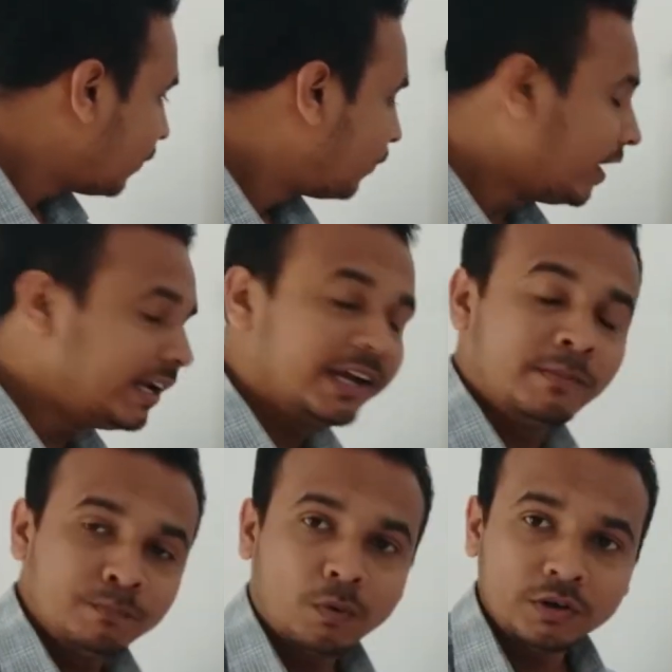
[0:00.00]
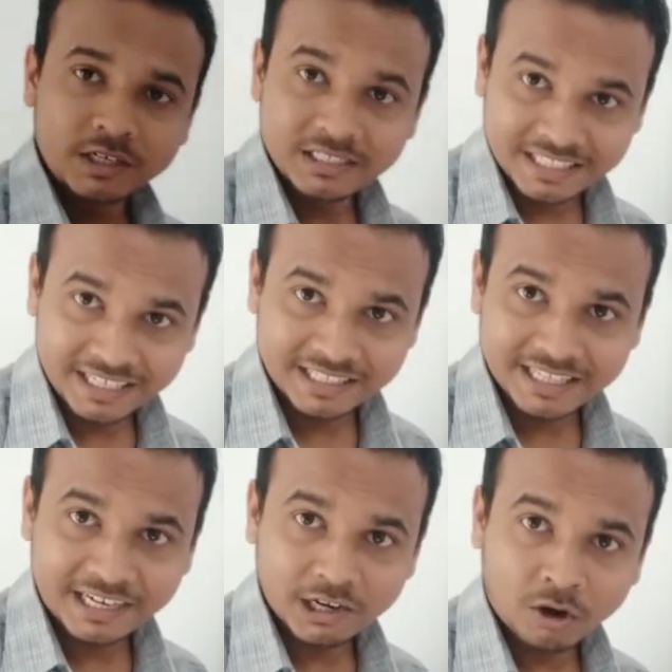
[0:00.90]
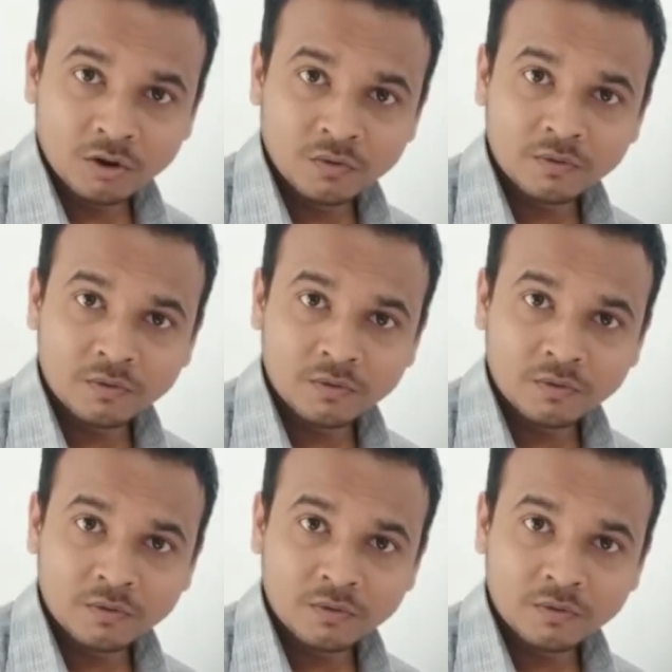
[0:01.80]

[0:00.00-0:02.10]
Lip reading: one important thing that all